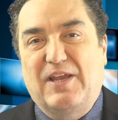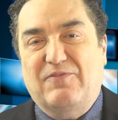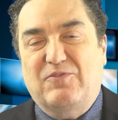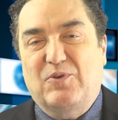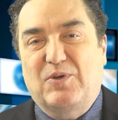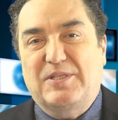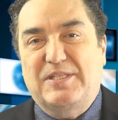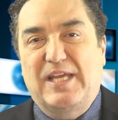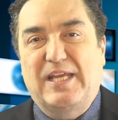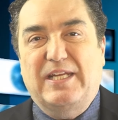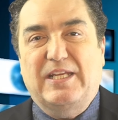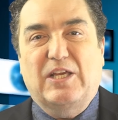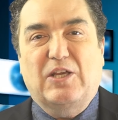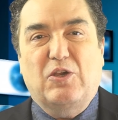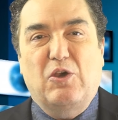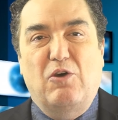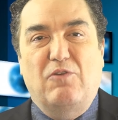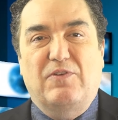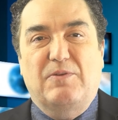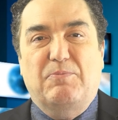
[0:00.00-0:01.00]
after attending a
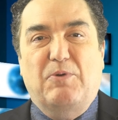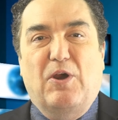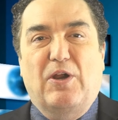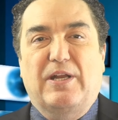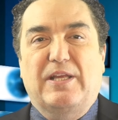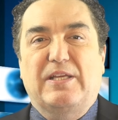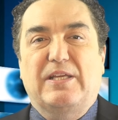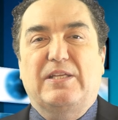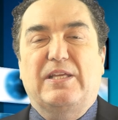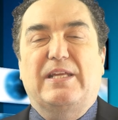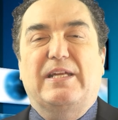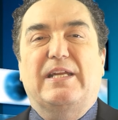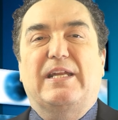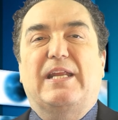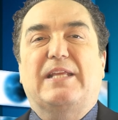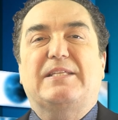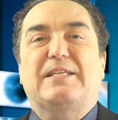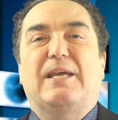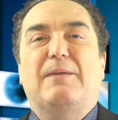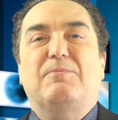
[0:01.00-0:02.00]
COVID party in an
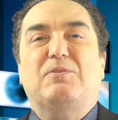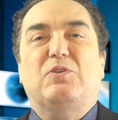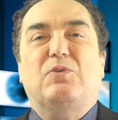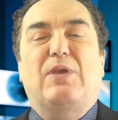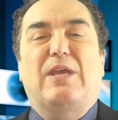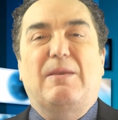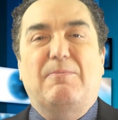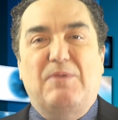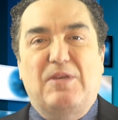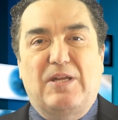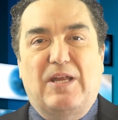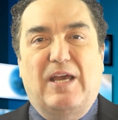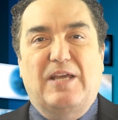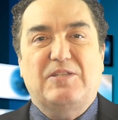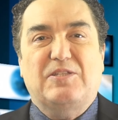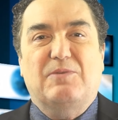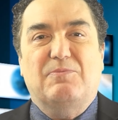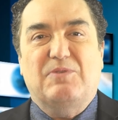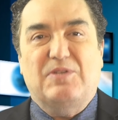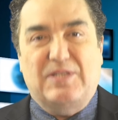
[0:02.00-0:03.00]
attempt to
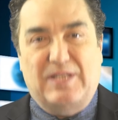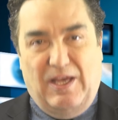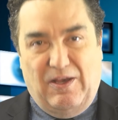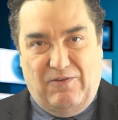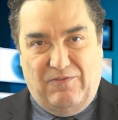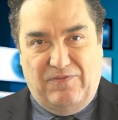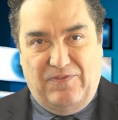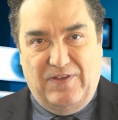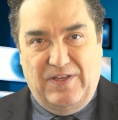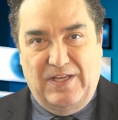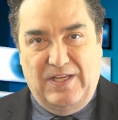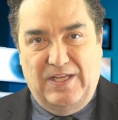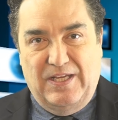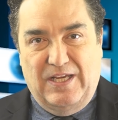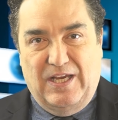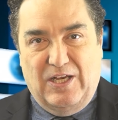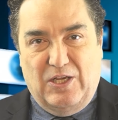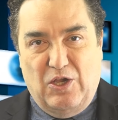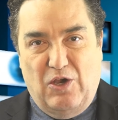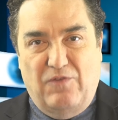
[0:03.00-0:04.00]
immunize himself.
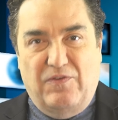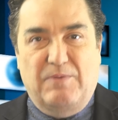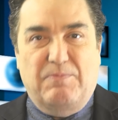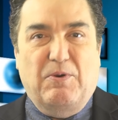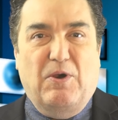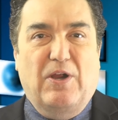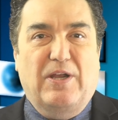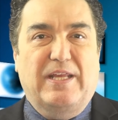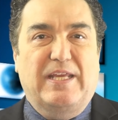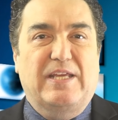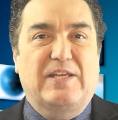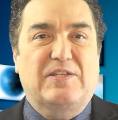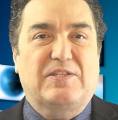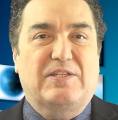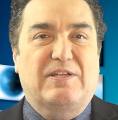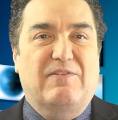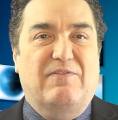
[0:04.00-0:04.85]
A COVID party is an